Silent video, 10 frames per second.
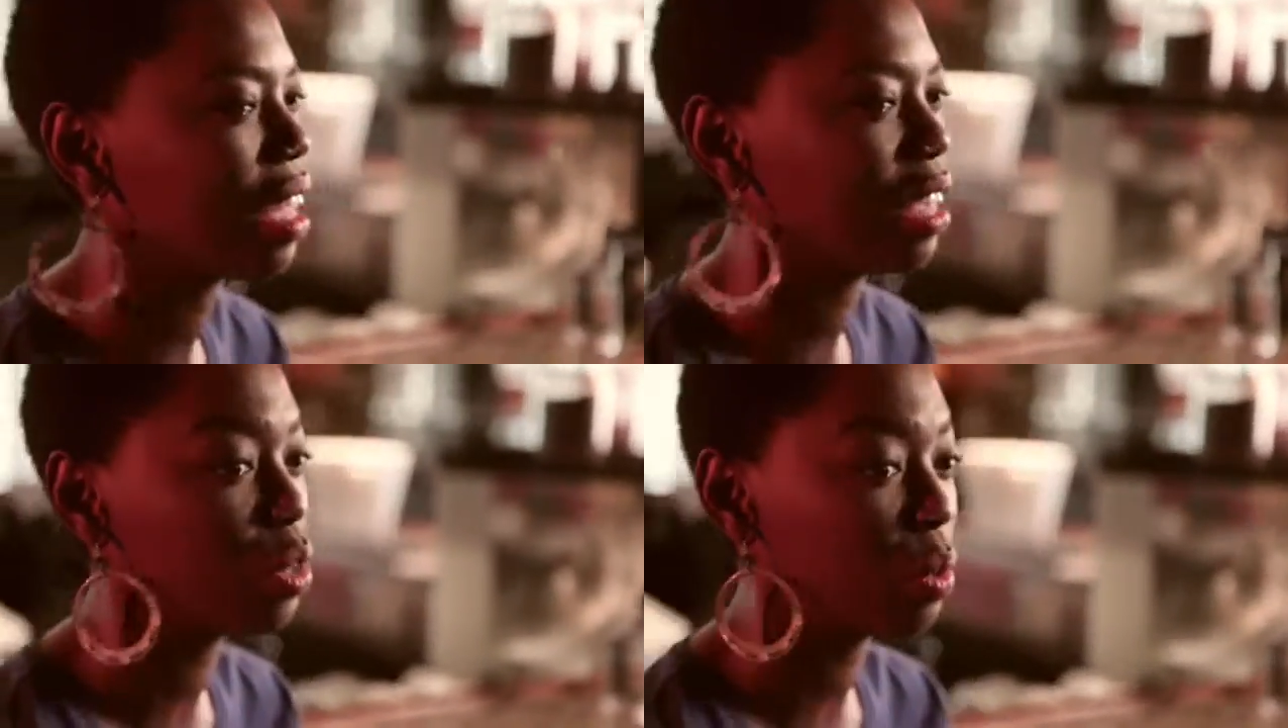I
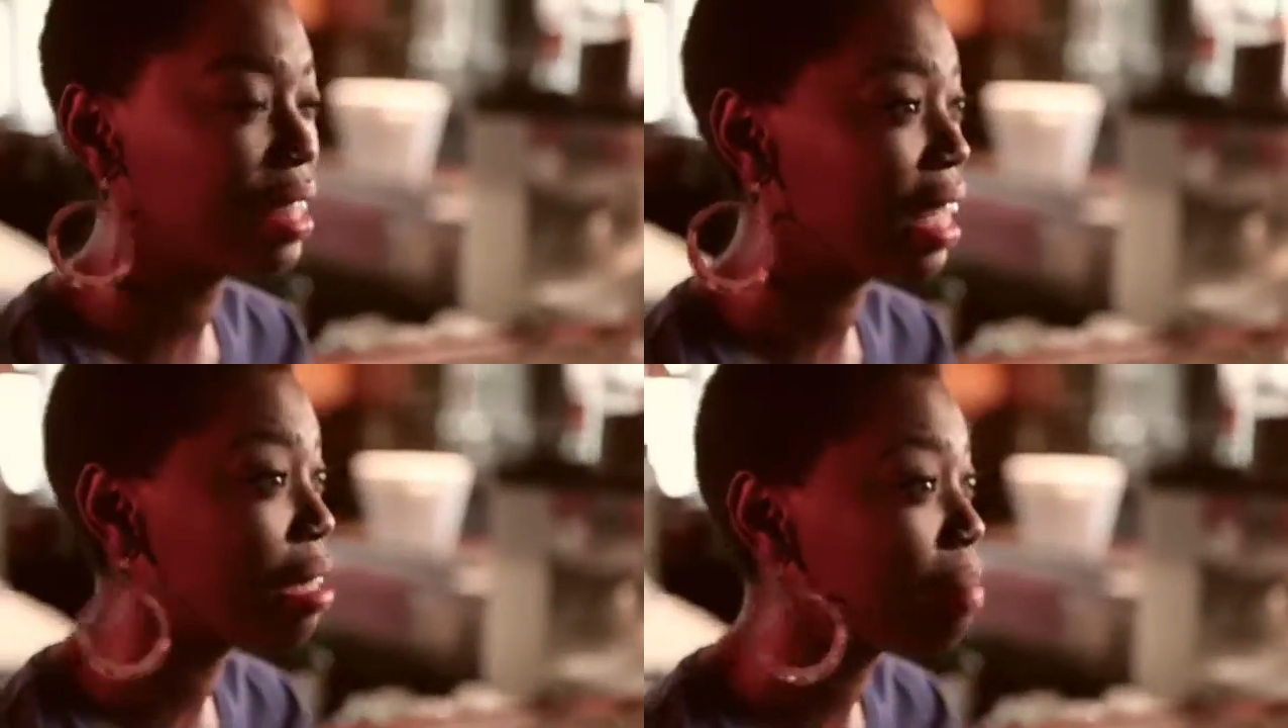enjoy
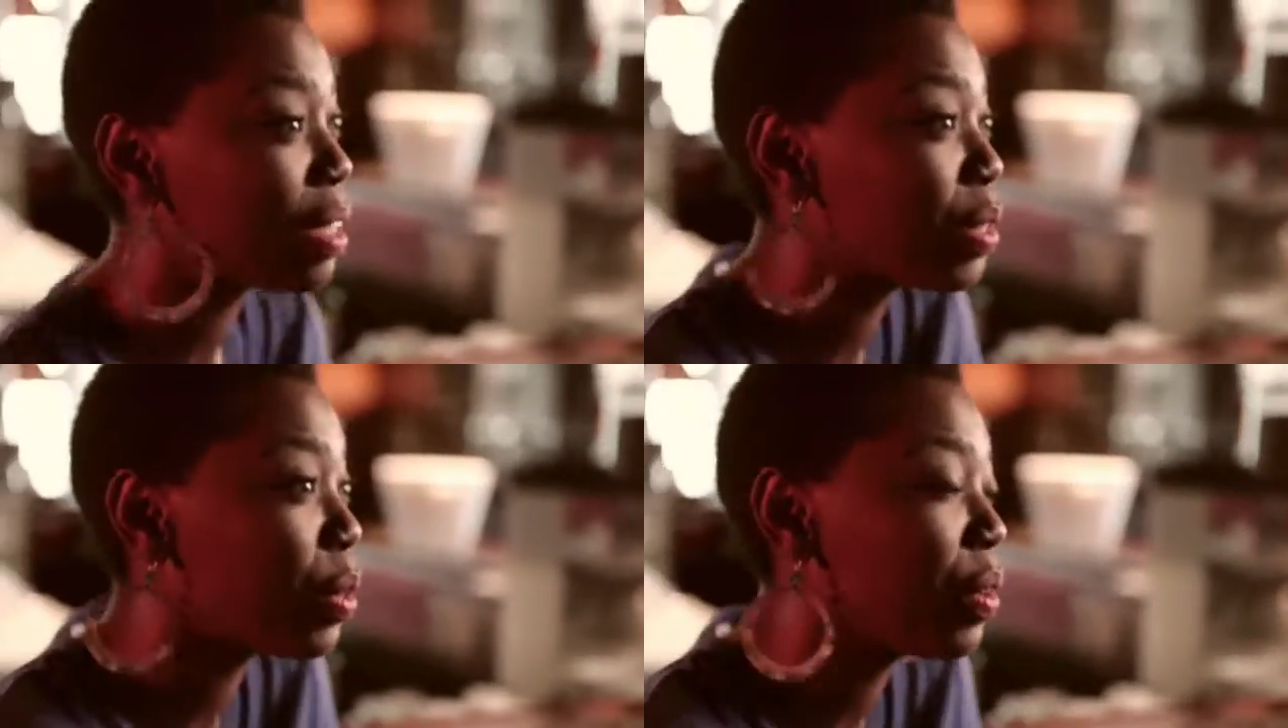telling my
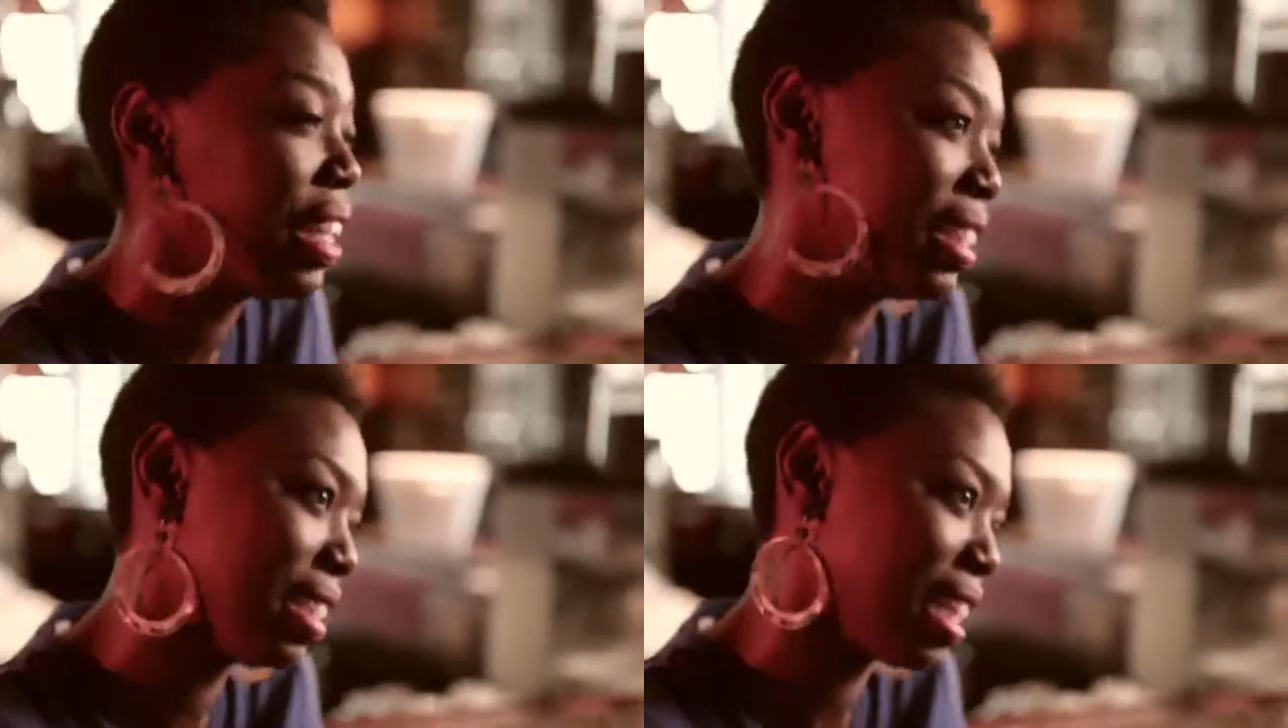story
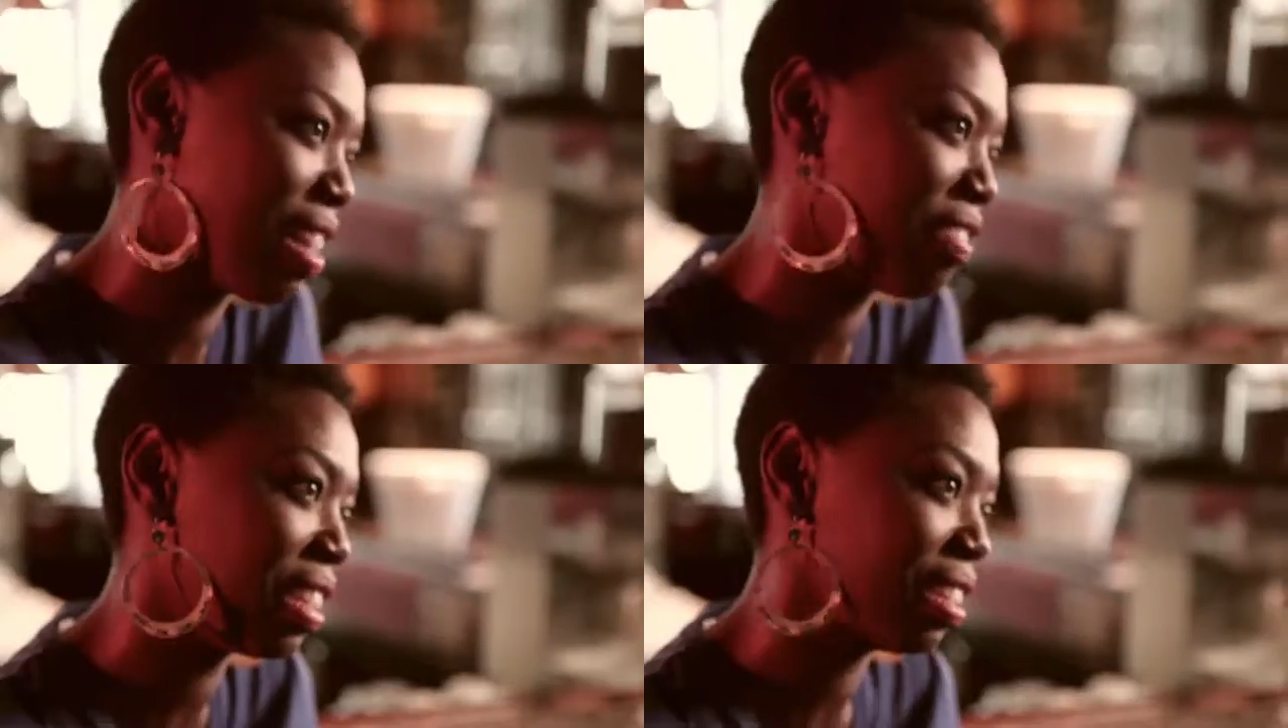as a South
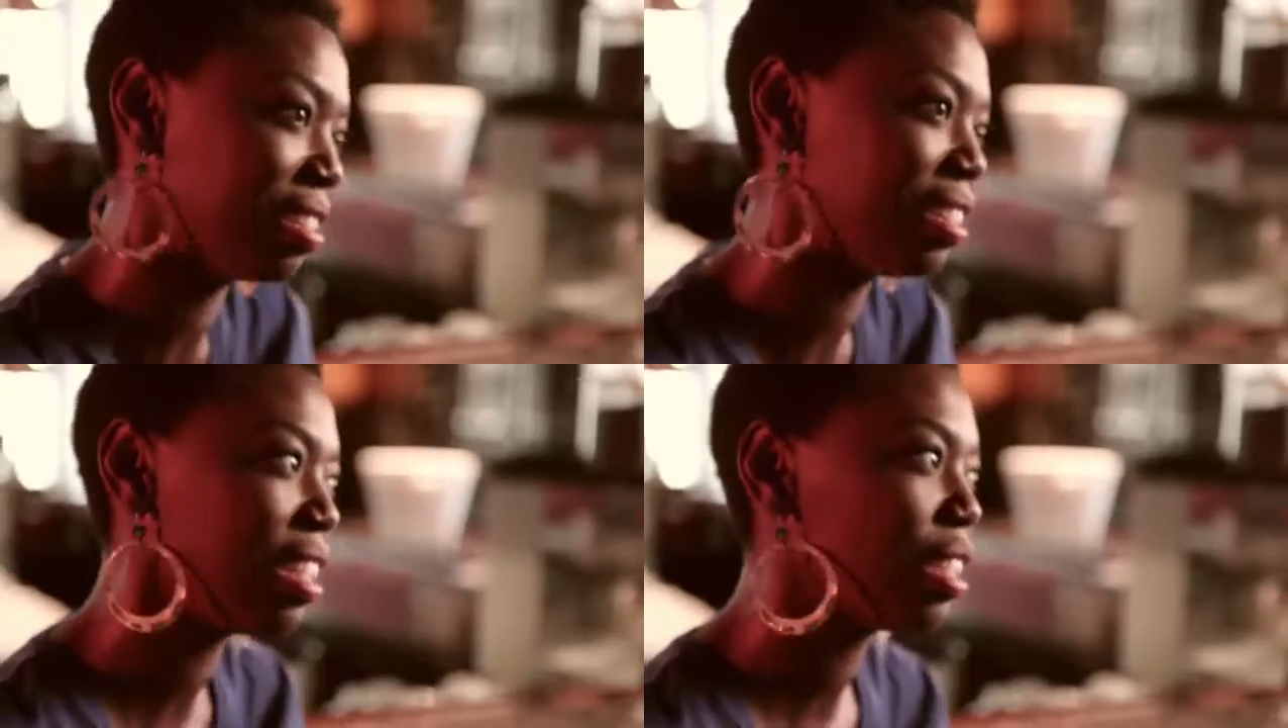African
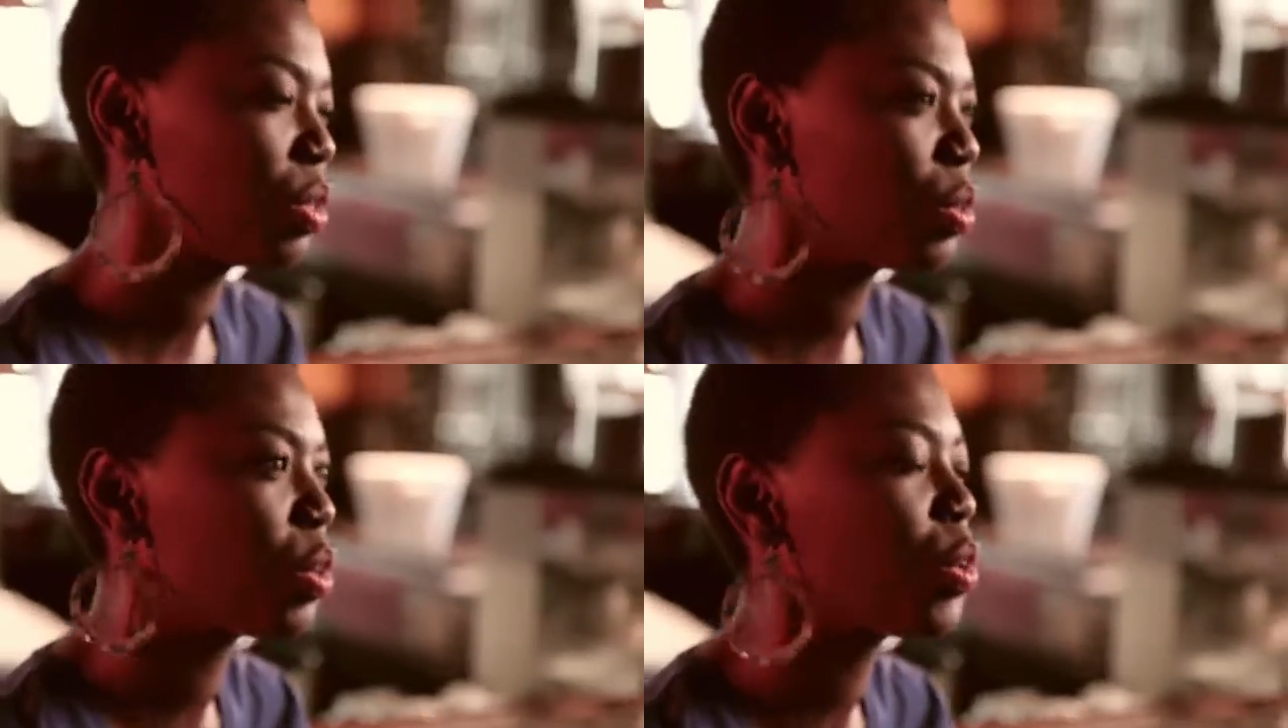
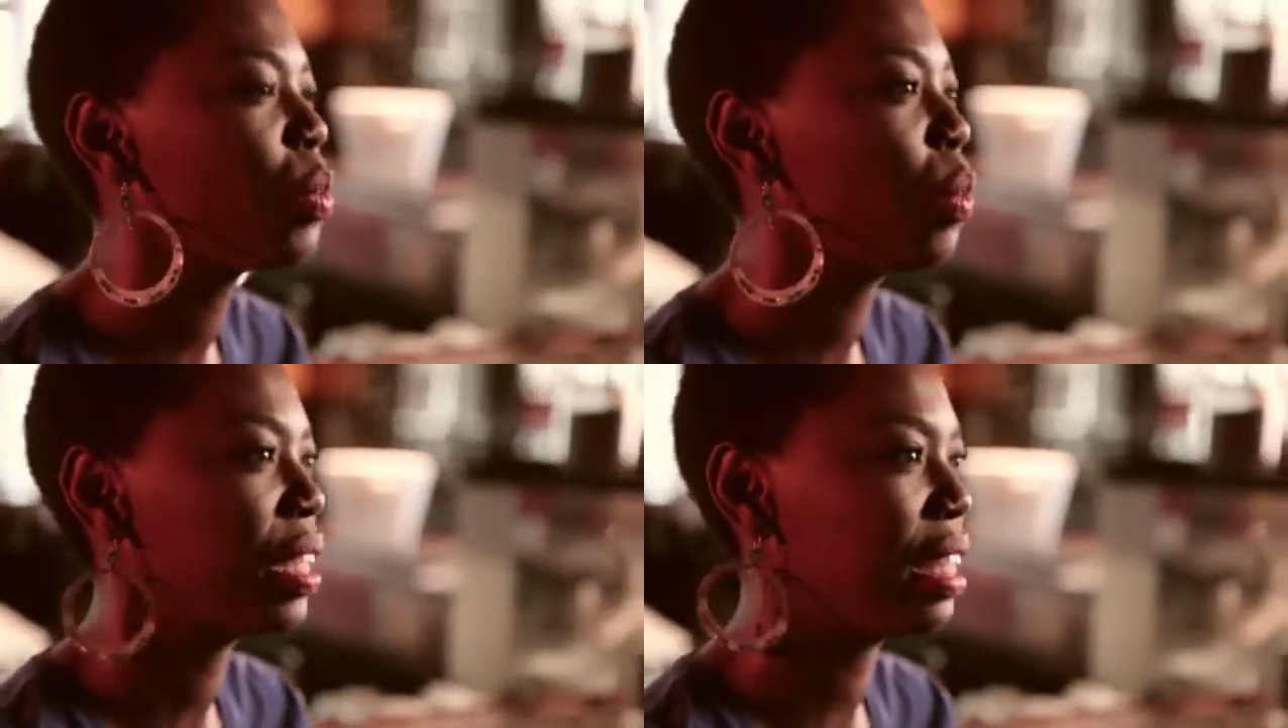to new
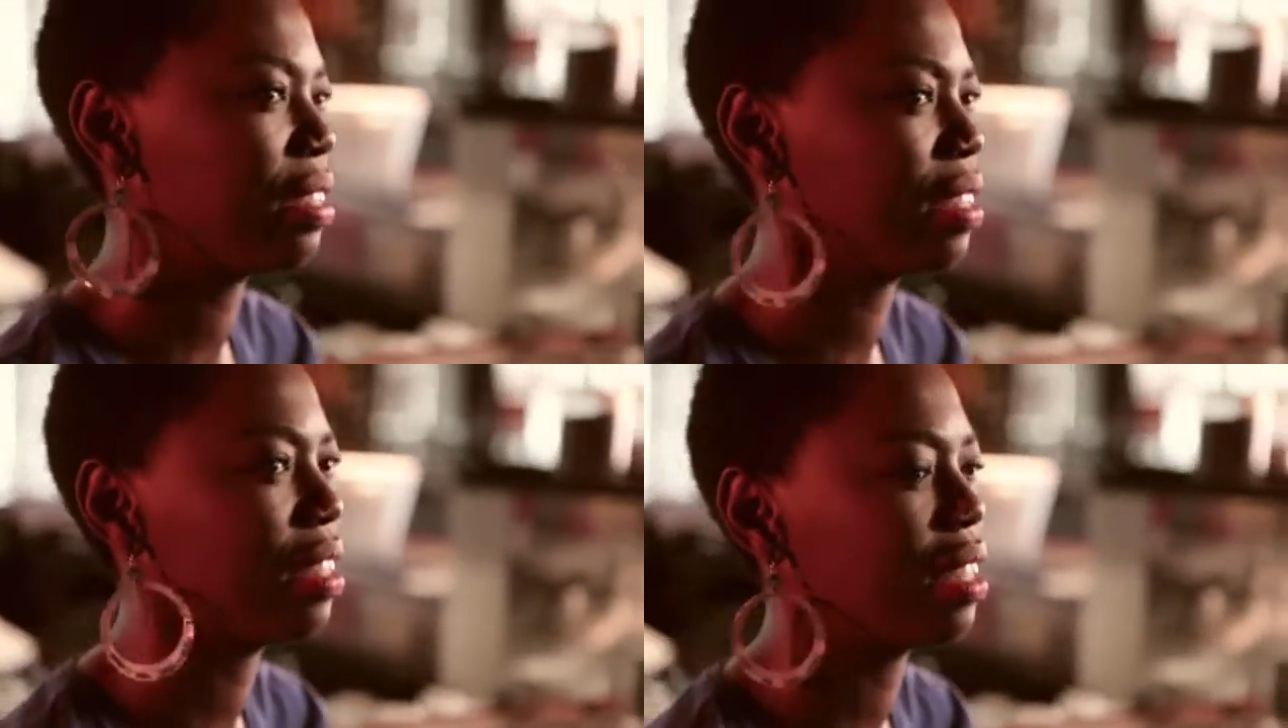
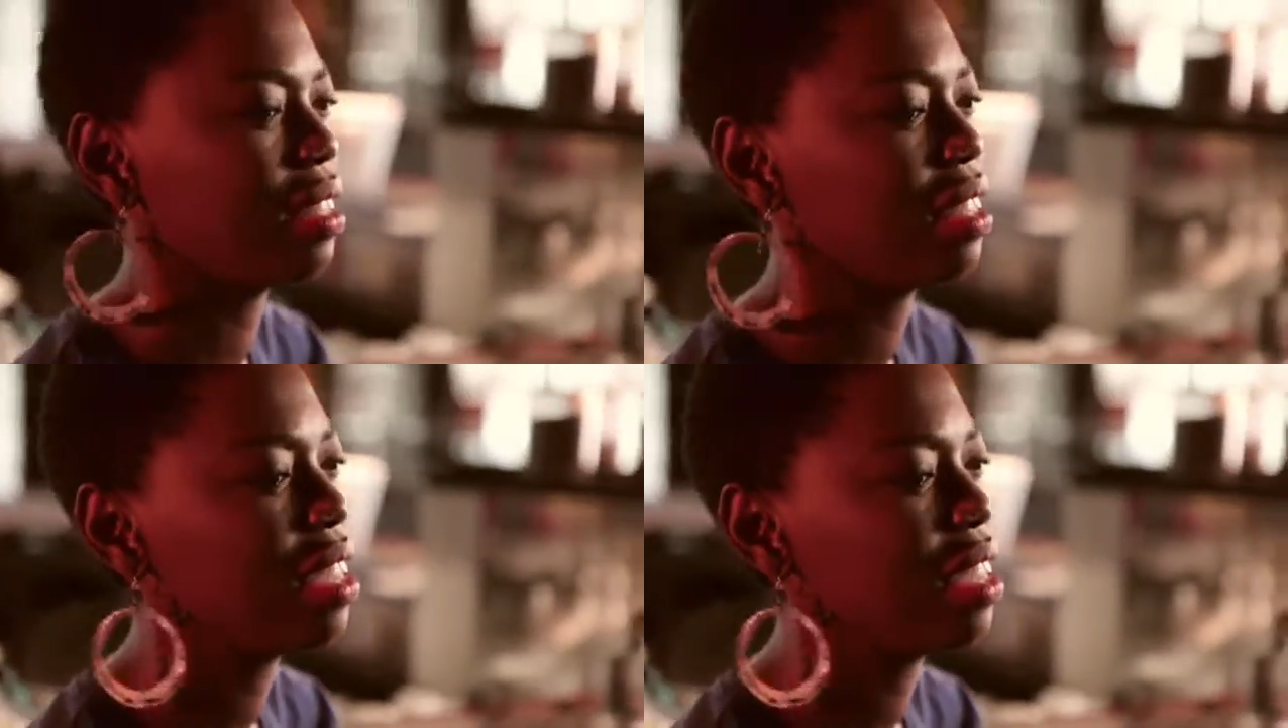audiences, and